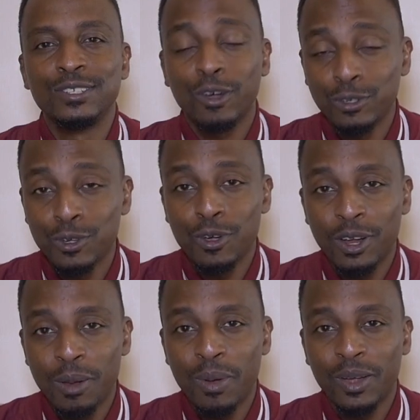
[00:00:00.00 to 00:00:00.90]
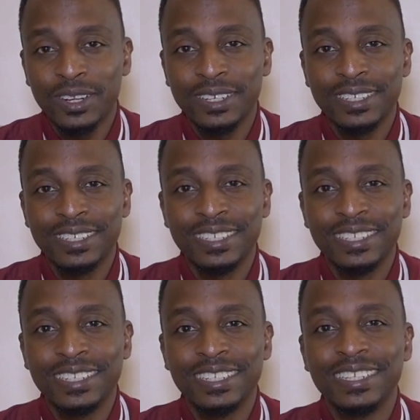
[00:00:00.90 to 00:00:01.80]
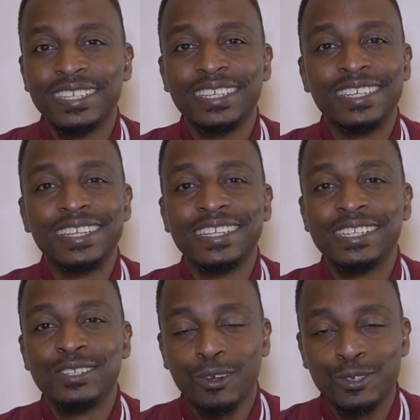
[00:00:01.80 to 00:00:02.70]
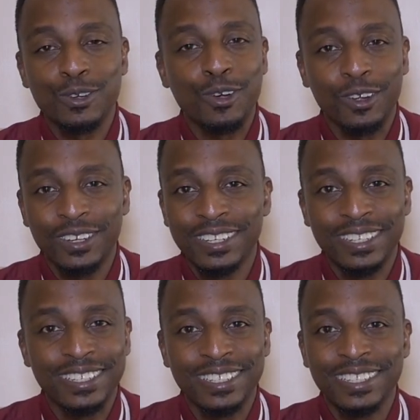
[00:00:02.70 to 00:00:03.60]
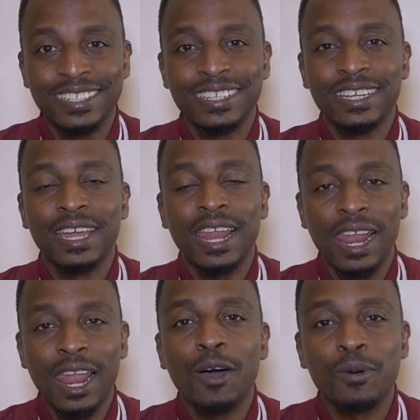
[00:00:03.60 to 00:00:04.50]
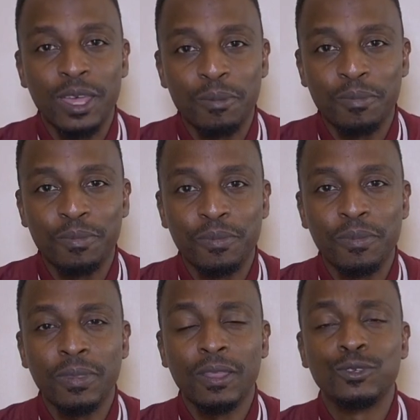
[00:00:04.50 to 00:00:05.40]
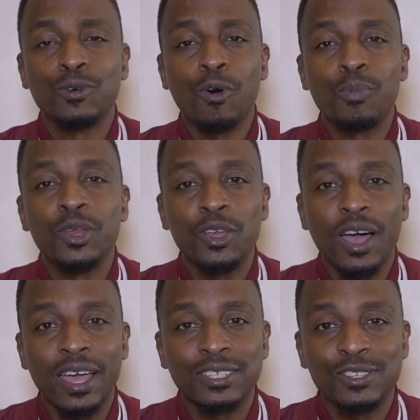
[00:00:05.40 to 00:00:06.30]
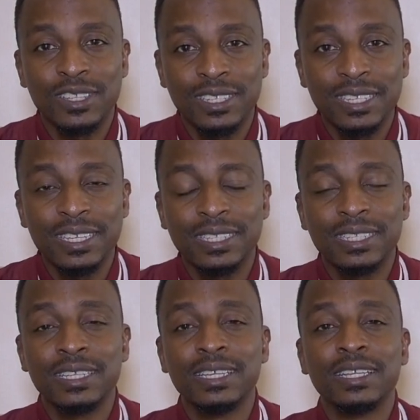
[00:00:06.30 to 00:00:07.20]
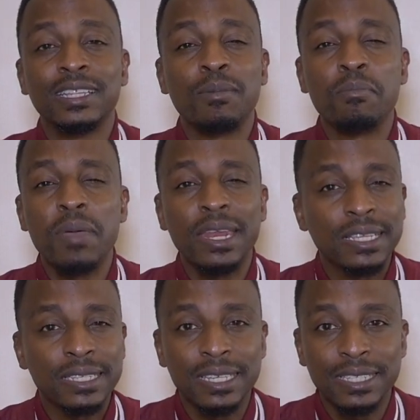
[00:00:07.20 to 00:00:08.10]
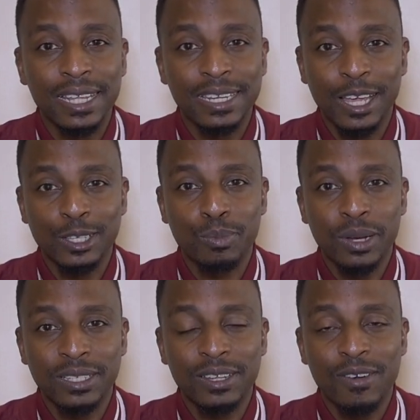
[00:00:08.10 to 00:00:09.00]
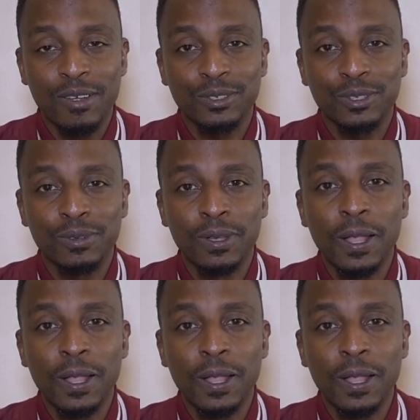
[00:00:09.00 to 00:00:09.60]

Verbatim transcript: talk to God about it, talk to God, and allow Him to open your eyes to the seeds, the many seeds that He has placed around you,